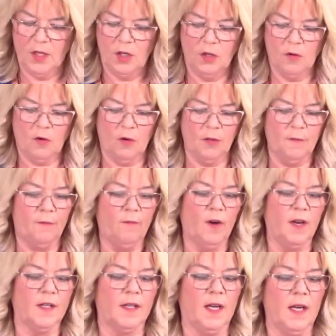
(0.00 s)
You've got the
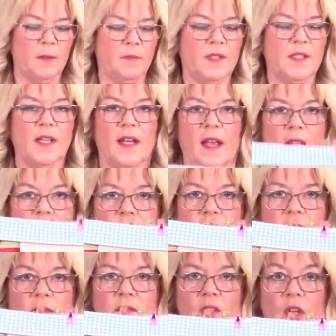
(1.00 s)
front clipped
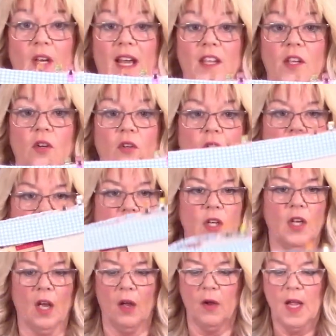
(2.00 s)
together, so now you're good to
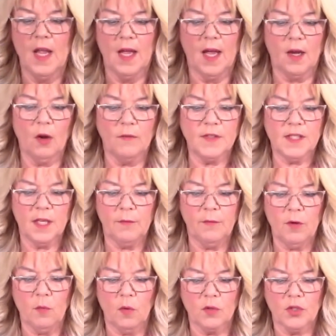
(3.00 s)
go. And obviously
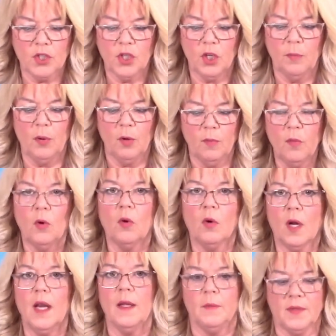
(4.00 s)
if you want to, put more
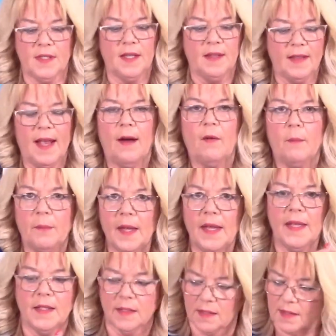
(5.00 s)
clips in there and
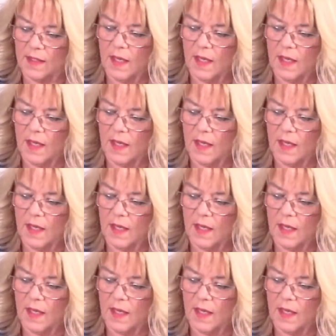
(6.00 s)
pins